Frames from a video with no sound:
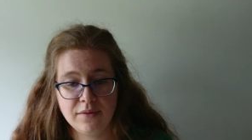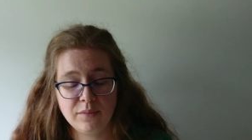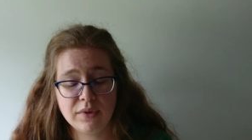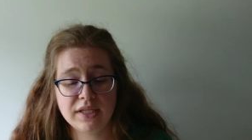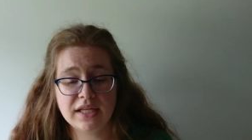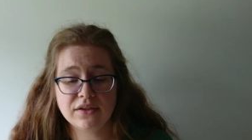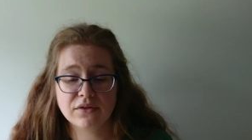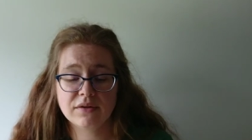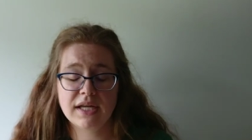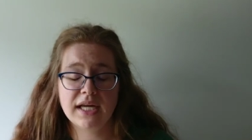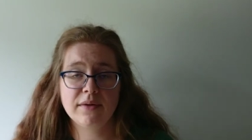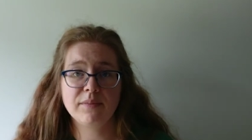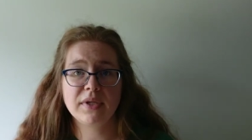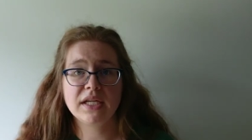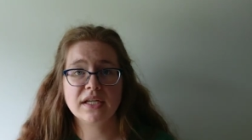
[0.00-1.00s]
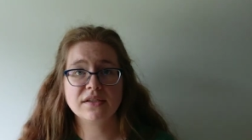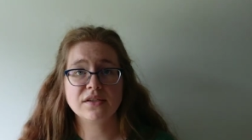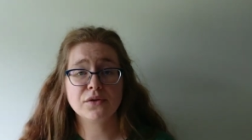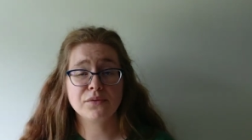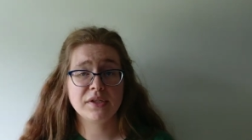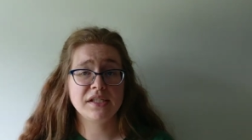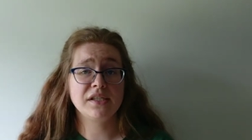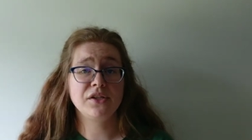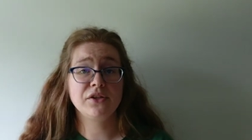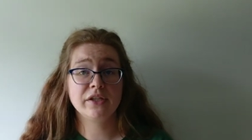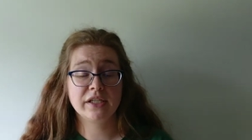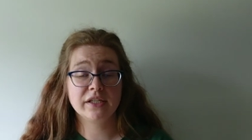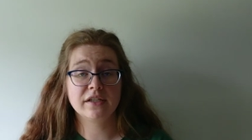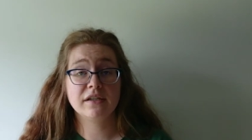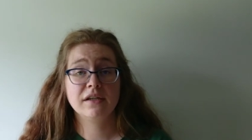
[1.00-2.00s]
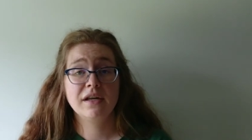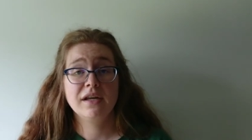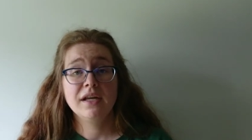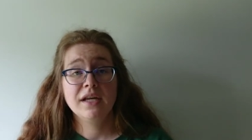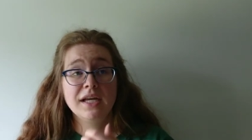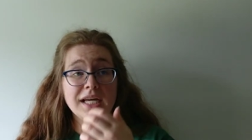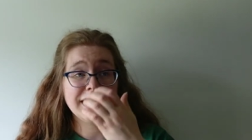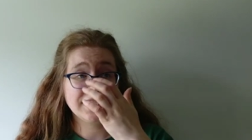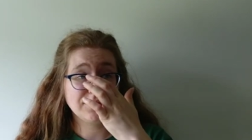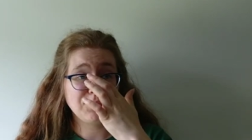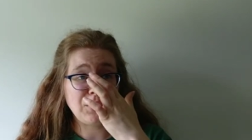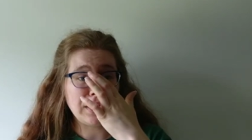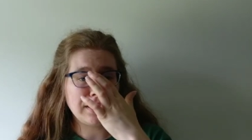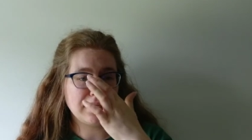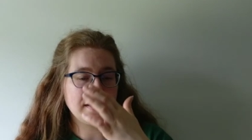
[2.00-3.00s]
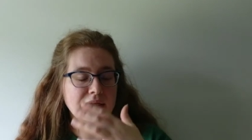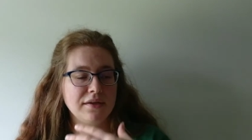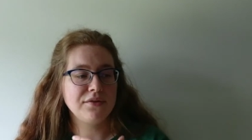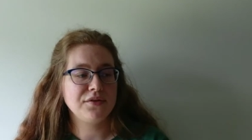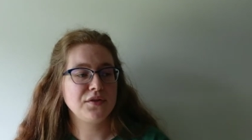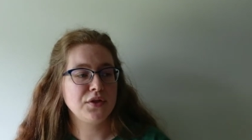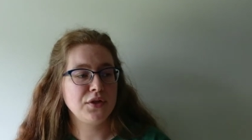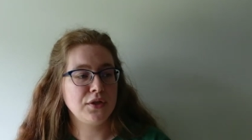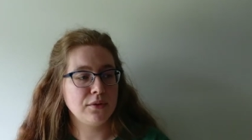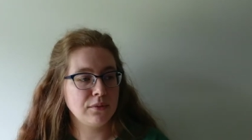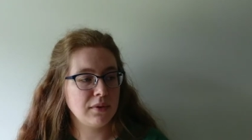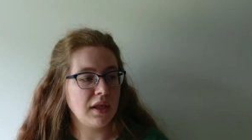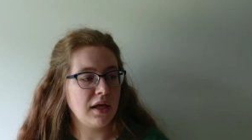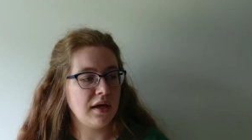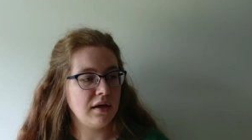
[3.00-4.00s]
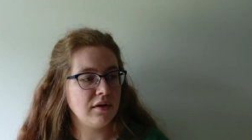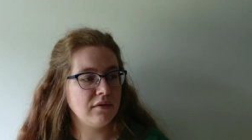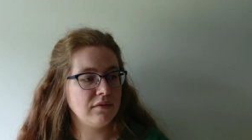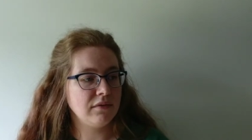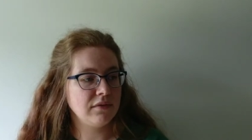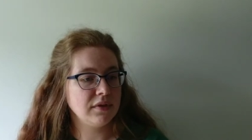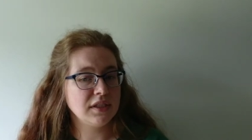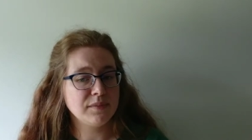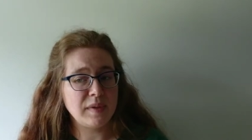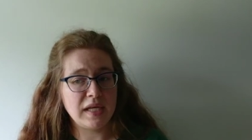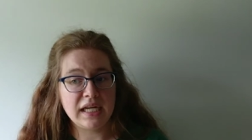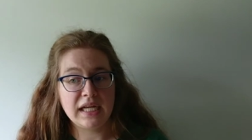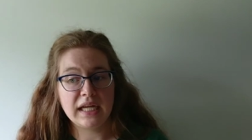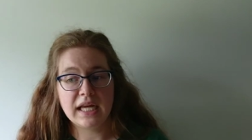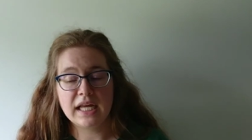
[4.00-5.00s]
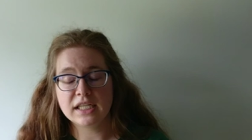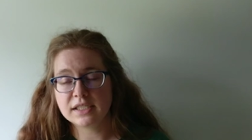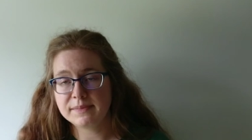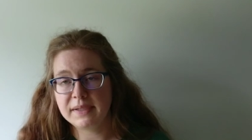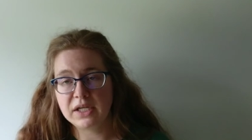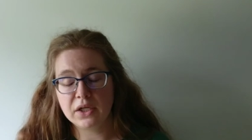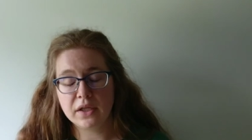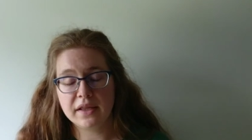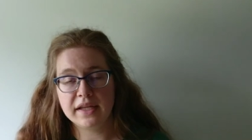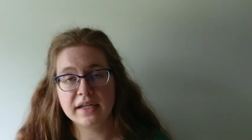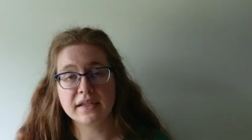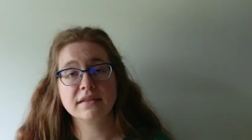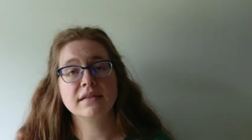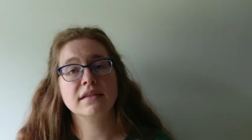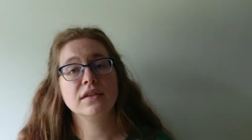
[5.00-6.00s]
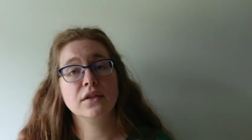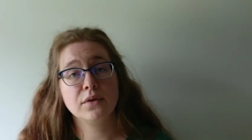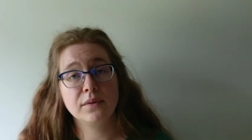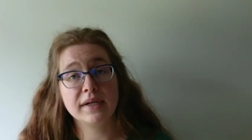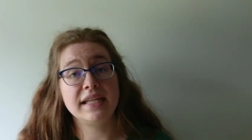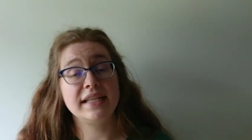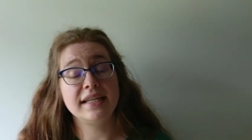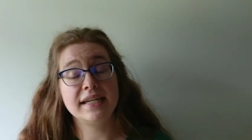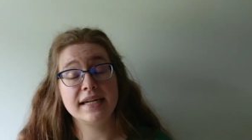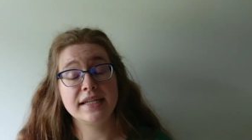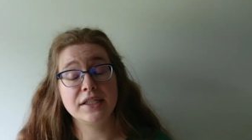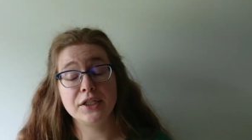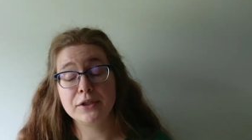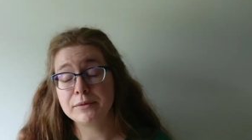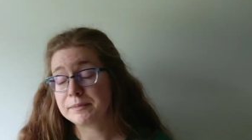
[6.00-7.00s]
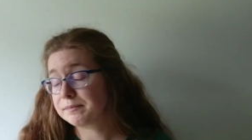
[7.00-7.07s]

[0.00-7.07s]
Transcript: But that's okay, because the reason you're here is because you love spinning and spindle things the way that I do.